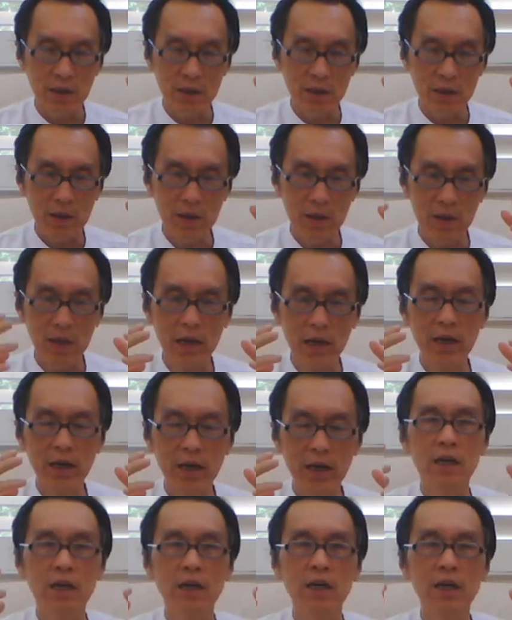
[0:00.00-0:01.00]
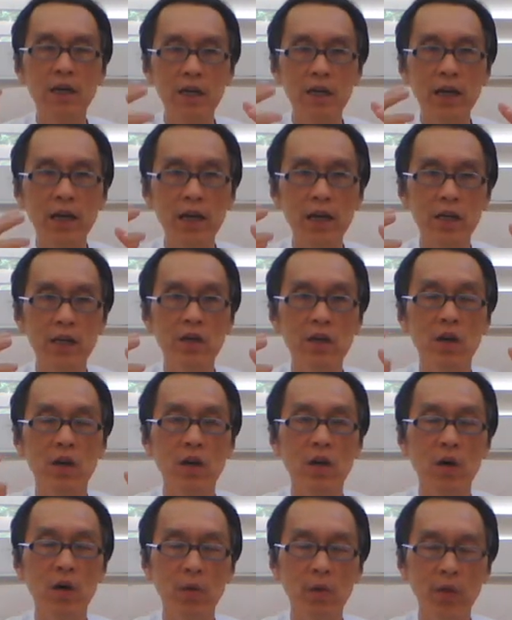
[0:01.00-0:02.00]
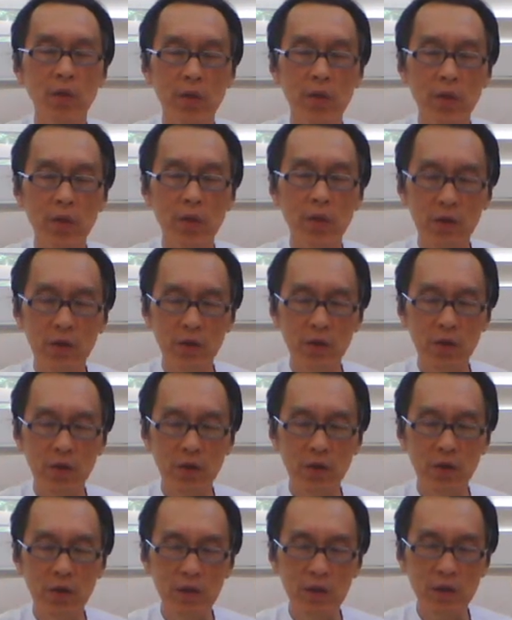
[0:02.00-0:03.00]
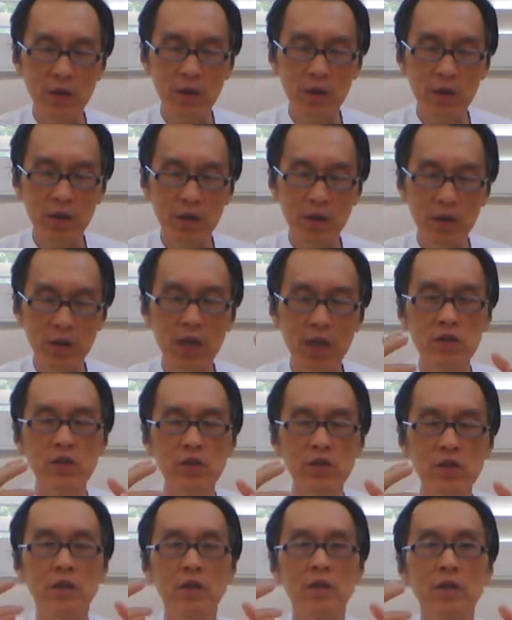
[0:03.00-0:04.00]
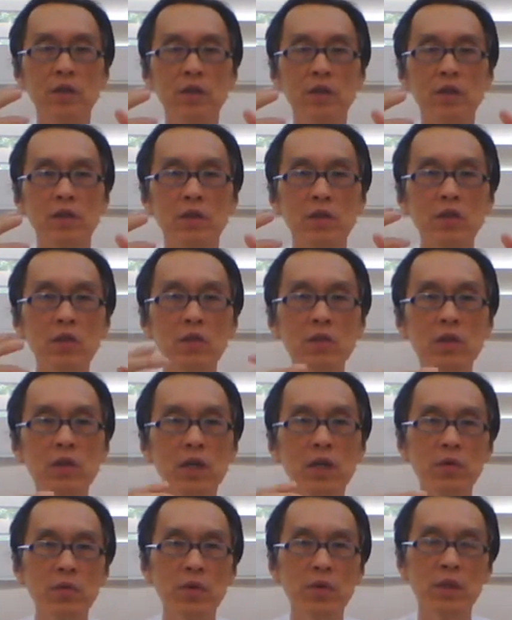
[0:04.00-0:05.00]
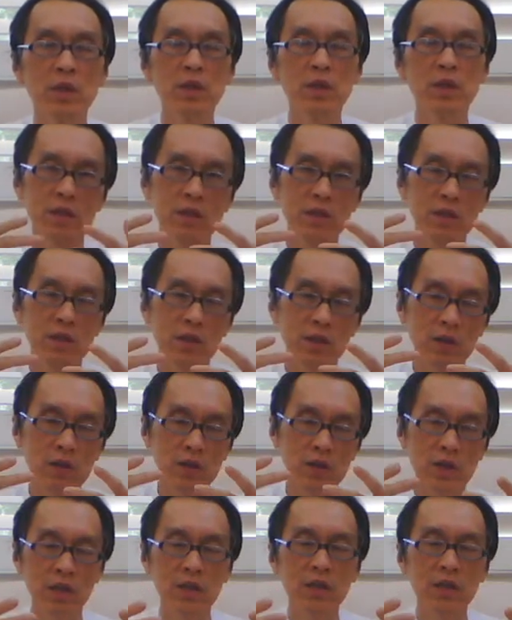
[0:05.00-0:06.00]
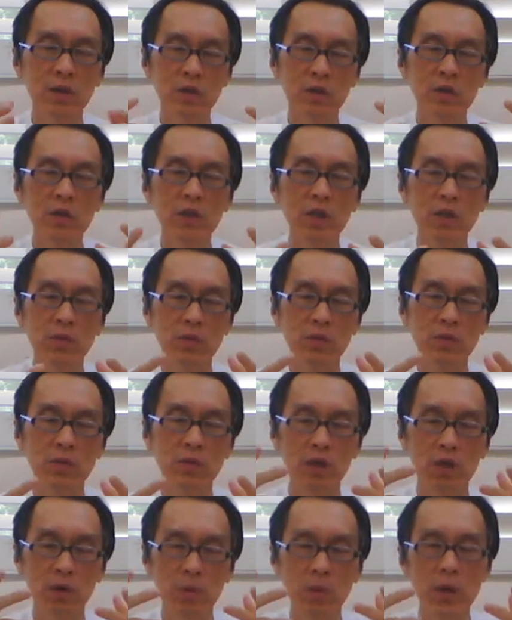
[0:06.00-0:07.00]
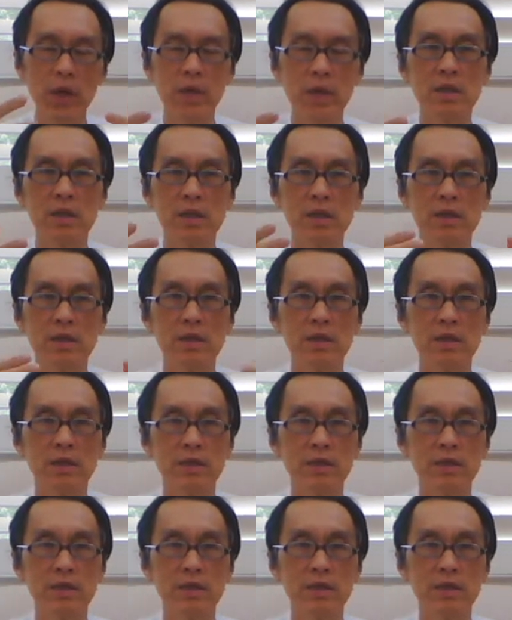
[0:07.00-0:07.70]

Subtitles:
collect your intention, union with your shen, or union with your awareness.